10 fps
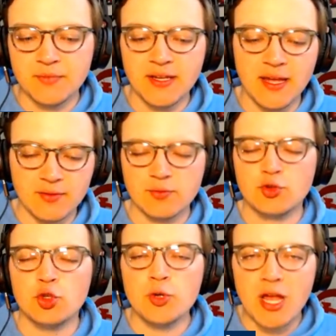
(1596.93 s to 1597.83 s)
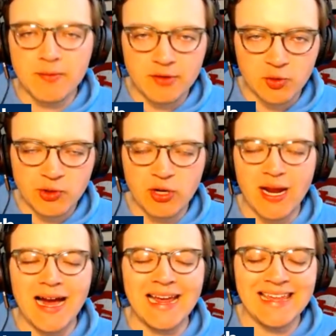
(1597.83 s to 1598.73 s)
Again, two games into spring
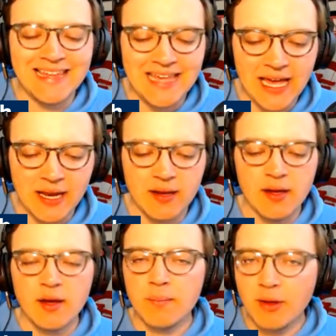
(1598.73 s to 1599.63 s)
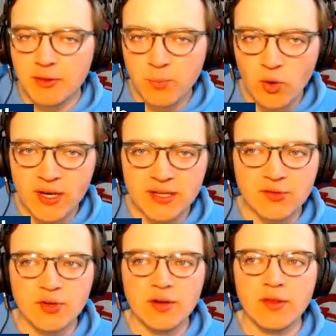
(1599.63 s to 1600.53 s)
training, I get it. But the point
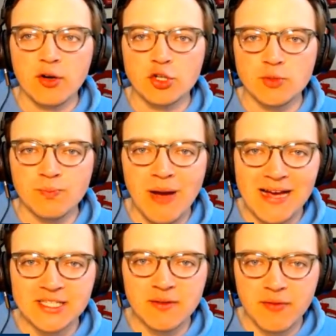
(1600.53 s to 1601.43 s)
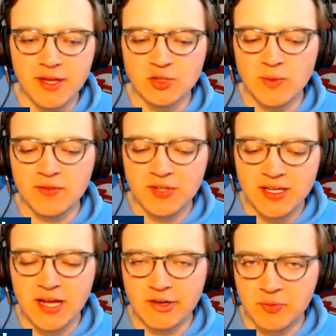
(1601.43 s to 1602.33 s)
is, there are some positive things we've
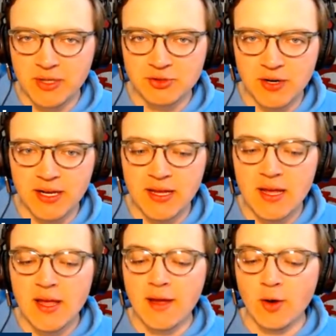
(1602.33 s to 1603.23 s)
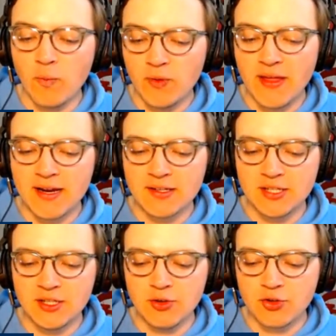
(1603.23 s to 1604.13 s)
seen out of spring training, and hopefully that
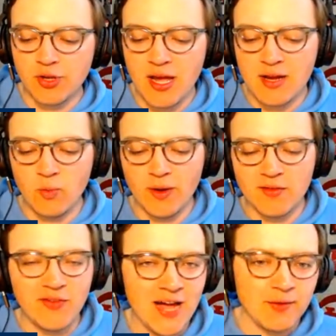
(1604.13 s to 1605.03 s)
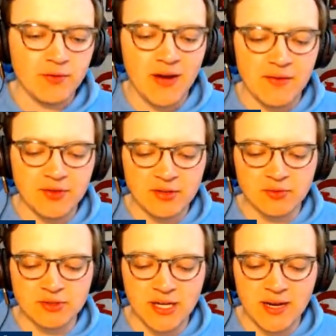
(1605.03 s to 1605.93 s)
continues tonight when 5:05
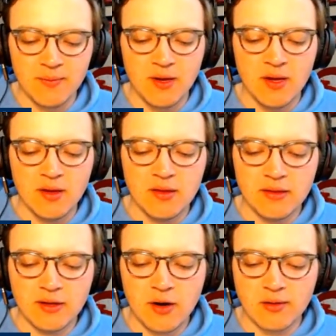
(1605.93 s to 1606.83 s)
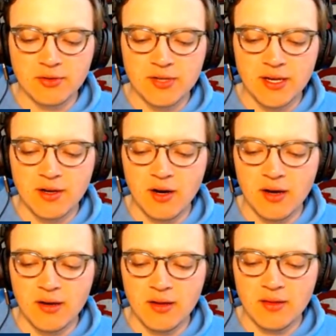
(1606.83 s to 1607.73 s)
Central Time, the Cardinals take
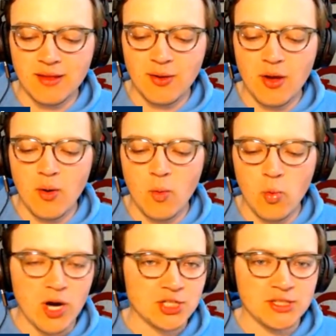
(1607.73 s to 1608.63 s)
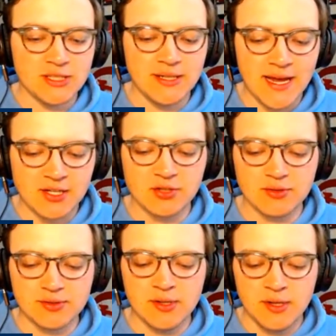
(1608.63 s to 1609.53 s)
on the Washington
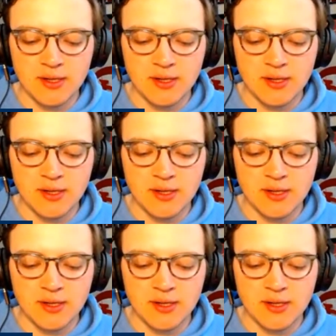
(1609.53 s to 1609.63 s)
Nationals.